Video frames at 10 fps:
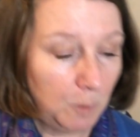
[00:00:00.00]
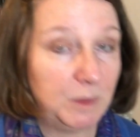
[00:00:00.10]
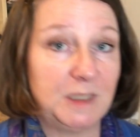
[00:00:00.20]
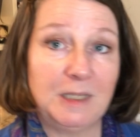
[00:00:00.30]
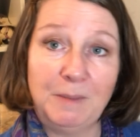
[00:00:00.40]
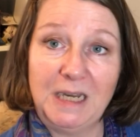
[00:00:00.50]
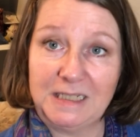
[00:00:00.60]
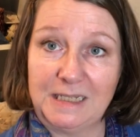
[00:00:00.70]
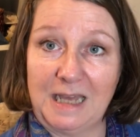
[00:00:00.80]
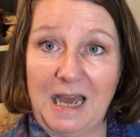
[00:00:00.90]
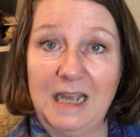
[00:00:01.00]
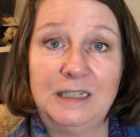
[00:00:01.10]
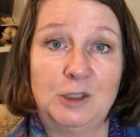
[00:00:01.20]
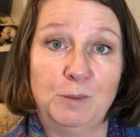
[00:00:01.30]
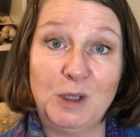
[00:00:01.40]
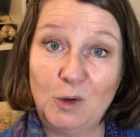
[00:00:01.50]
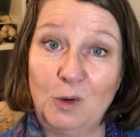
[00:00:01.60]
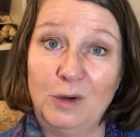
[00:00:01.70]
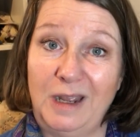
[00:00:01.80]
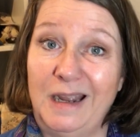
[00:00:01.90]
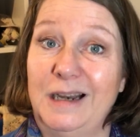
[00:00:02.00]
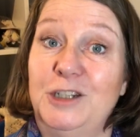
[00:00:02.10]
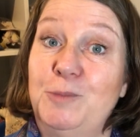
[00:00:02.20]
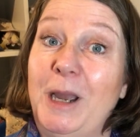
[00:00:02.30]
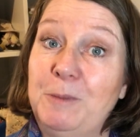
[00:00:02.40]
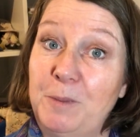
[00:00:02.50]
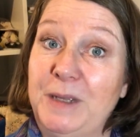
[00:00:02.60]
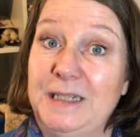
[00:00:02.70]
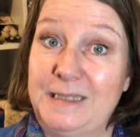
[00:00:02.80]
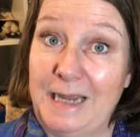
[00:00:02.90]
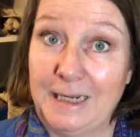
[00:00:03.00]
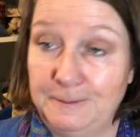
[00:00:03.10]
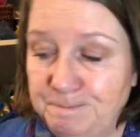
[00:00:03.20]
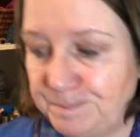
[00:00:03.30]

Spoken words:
But similar to that is something called English paper piecing.